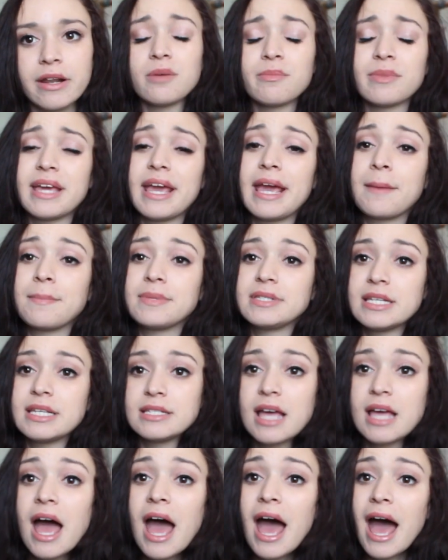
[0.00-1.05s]
Some
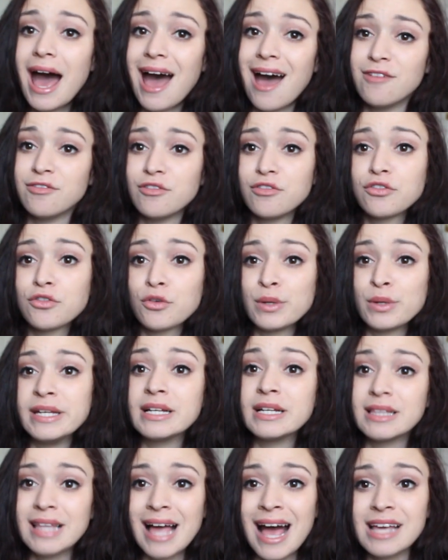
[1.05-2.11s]
campuses have
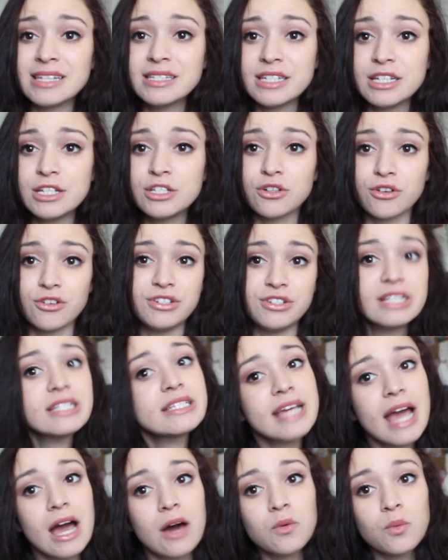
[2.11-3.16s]
free classes or
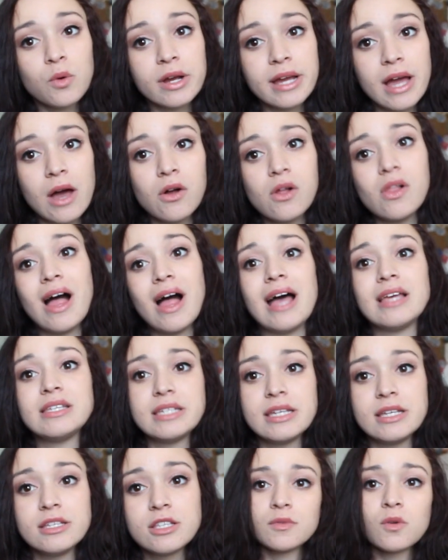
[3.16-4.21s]
discount workout
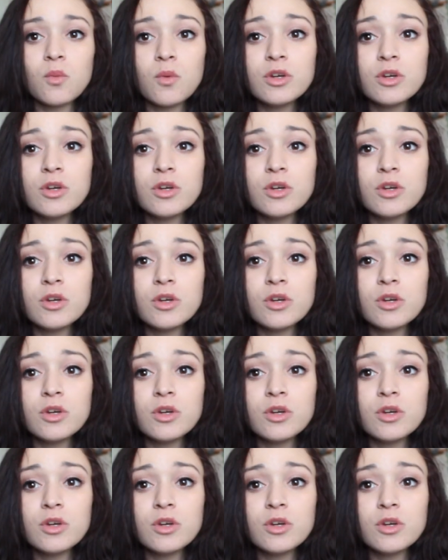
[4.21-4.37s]
classes.